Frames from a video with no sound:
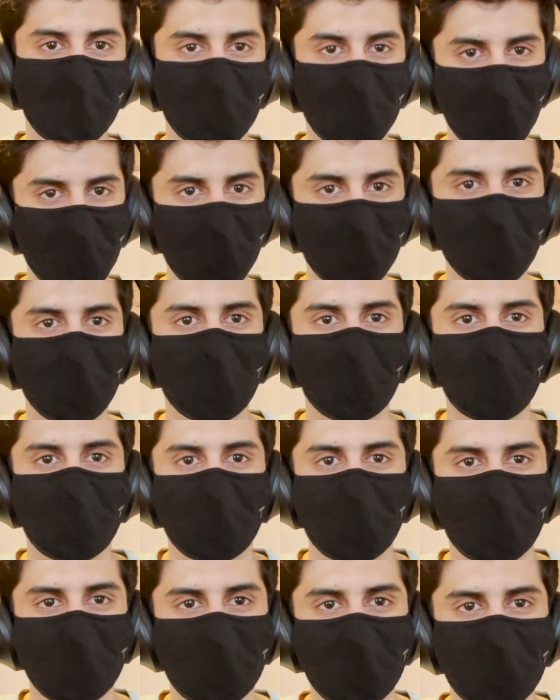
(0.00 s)
in
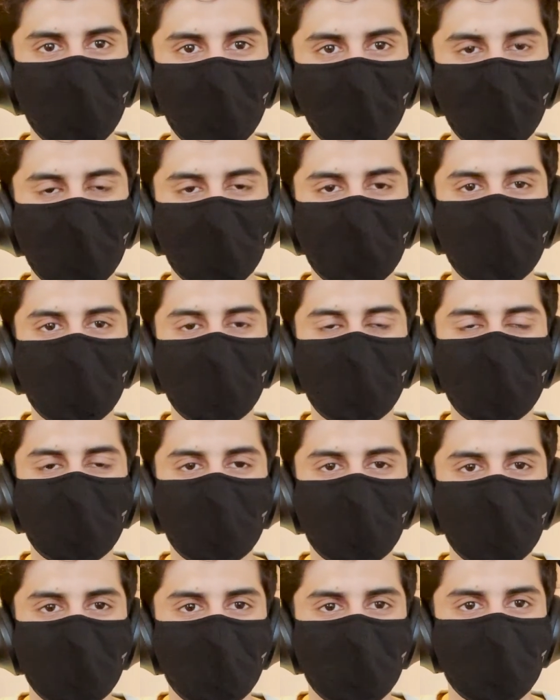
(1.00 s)
Norway that